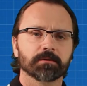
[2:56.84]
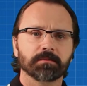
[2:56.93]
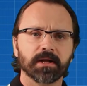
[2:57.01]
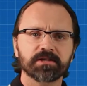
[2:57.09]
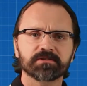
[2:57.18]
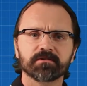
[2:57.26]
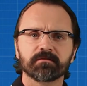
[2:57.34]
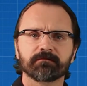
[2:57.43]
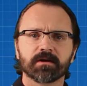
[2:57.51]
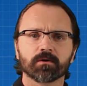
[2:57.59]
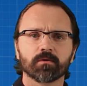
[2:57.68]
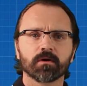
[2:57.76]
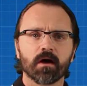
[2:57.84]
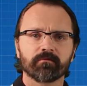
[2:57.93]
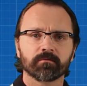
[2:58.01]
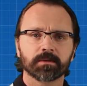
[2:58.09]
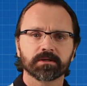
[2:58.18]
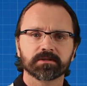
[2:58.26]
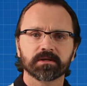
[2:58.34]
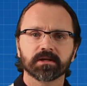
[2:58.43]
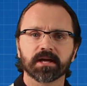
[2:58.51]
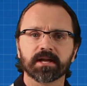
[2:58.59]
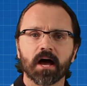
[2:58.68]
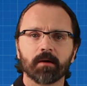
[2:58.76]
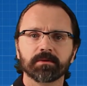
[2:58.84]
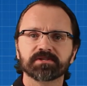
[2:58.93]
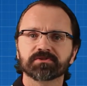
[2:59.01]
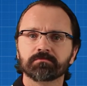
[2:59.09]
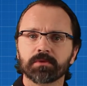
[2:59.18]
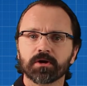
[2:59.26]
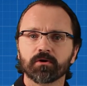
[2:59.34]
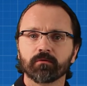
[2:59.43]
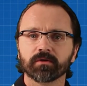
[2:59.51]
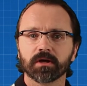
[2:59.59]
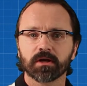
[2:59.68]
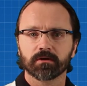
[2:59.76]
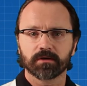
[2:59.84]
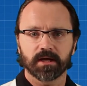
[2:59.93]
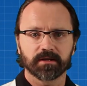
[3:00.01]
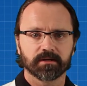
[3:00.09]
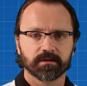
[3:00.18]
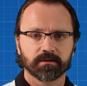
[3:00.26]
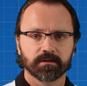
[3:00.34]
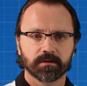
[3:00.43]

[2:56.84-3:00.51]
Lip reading: Complaints to the federal government can now be submitted over the internet.